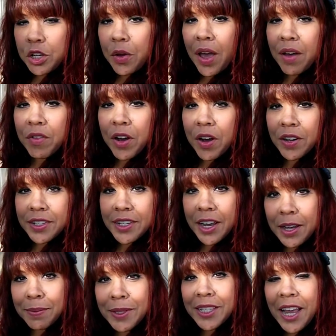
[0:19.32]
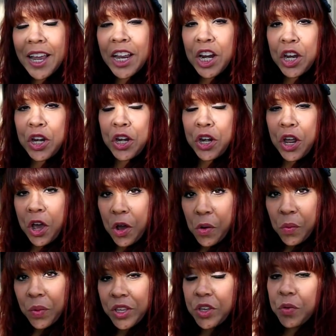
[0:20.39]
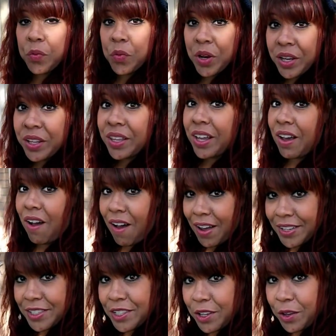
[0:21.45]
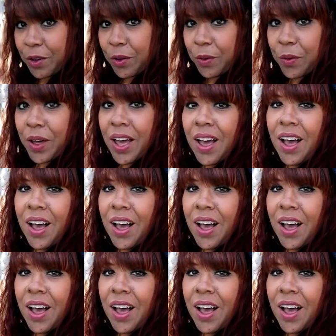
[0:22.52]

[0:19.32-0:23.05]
you have a hard time saying no when you really ought to?